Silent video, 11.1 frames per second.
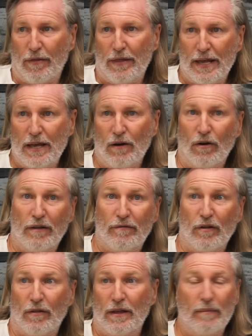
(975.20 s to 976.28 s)
the, or if
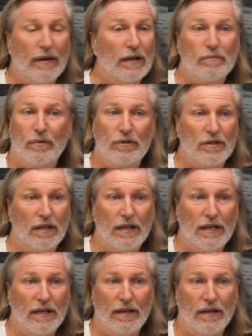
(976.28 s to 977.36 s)
not the biggest buzz in the
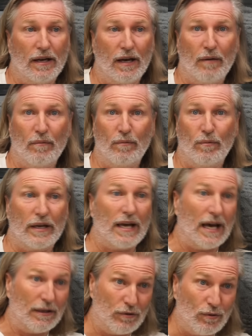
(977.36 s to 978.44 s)
league. We
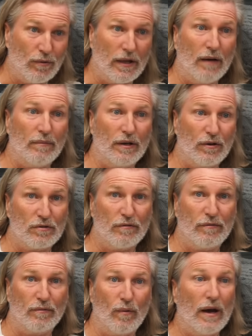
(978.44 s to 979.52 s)
can do that because of
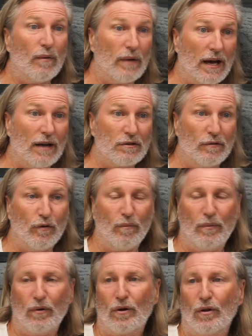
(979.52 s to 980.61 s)
where we are as a
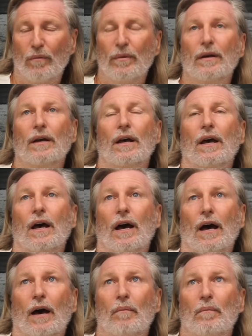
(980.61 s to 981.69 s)
football club.
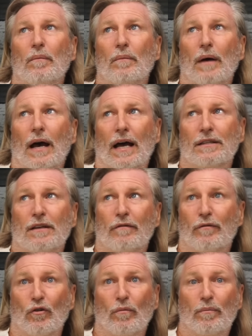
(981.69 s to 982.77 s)
And
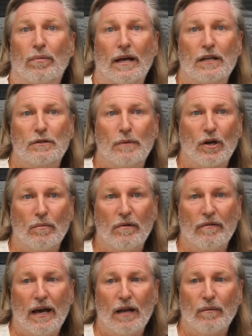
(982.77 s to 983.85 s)
if good players become
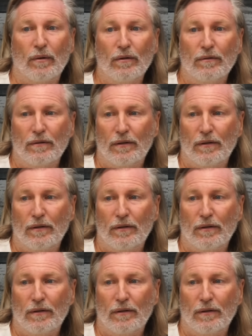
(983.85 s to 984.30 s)
available,